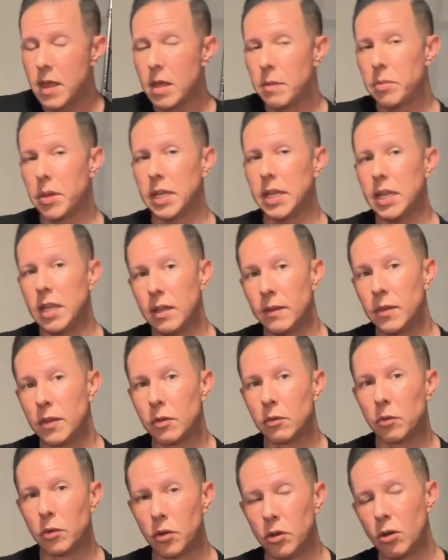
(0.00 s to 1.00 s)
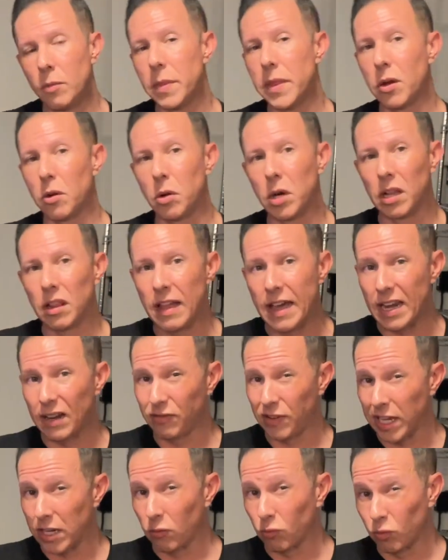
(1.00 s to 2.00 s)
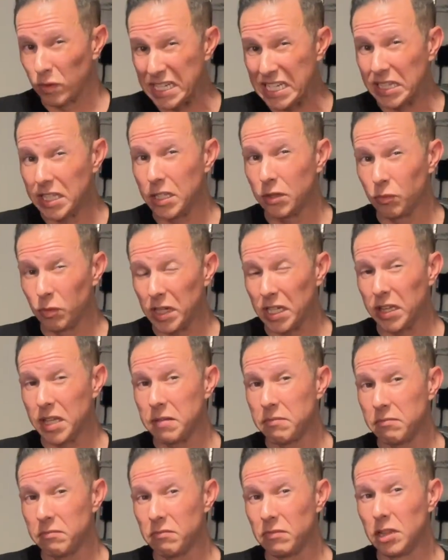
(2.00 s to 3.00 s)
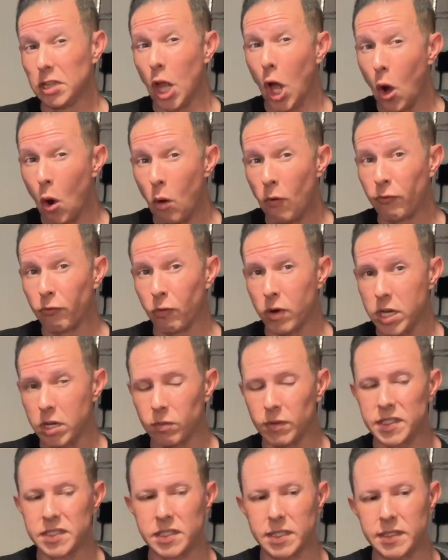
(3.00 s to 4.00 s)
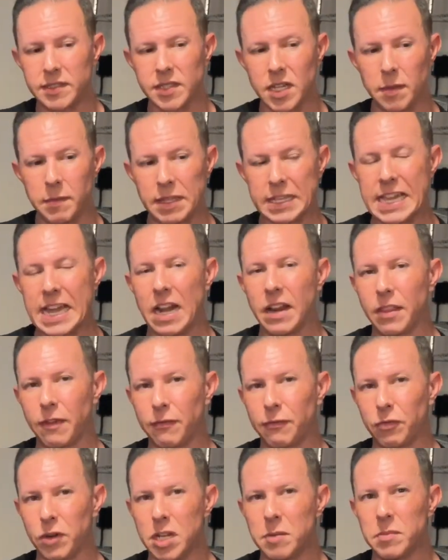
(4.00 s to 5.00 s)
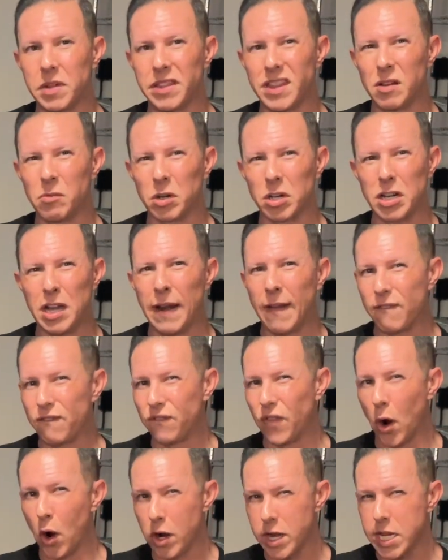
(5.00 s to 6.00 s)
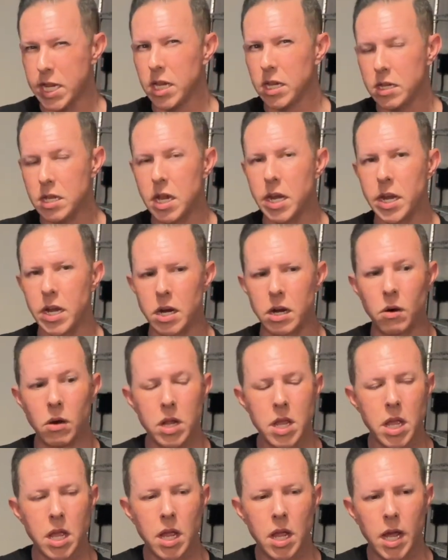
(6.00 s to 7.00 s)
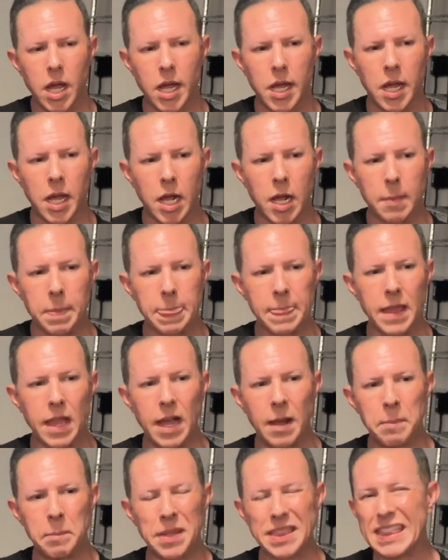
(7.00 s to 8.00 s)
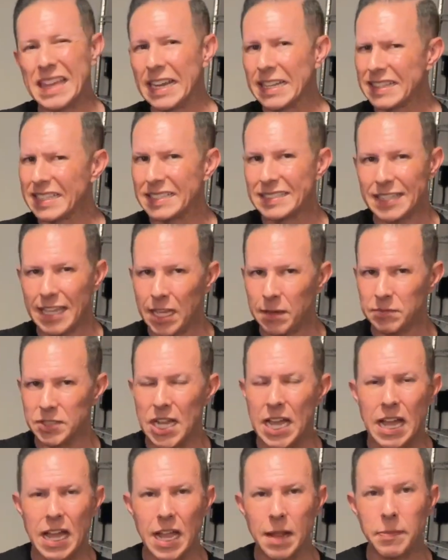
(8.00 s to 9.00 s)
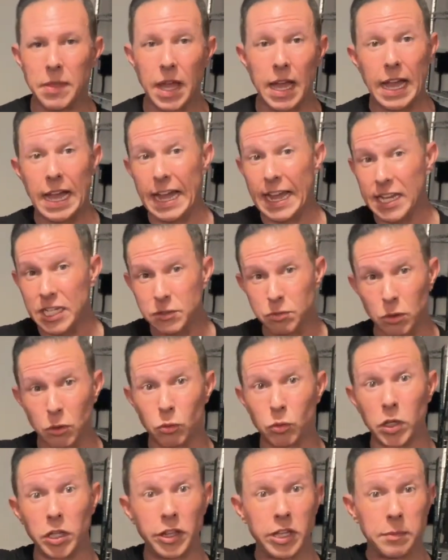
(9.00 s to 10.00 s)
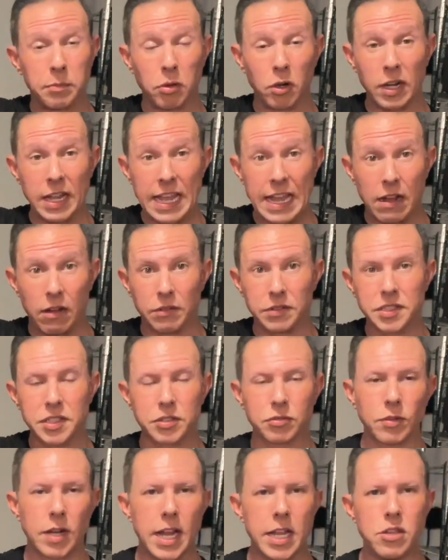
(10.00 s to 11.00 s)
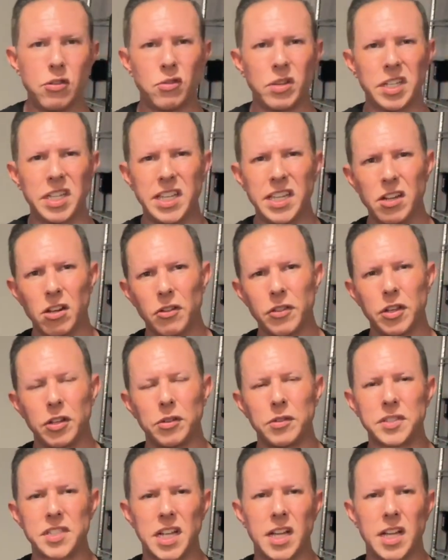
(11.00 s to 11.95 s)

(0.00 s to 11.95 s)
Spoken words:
but in the room there were a lot of like really, really low frequencies coming out of the Friedman that were kind of farty, you know. But then at the same time, the highs were really pronounced, right? You could hear those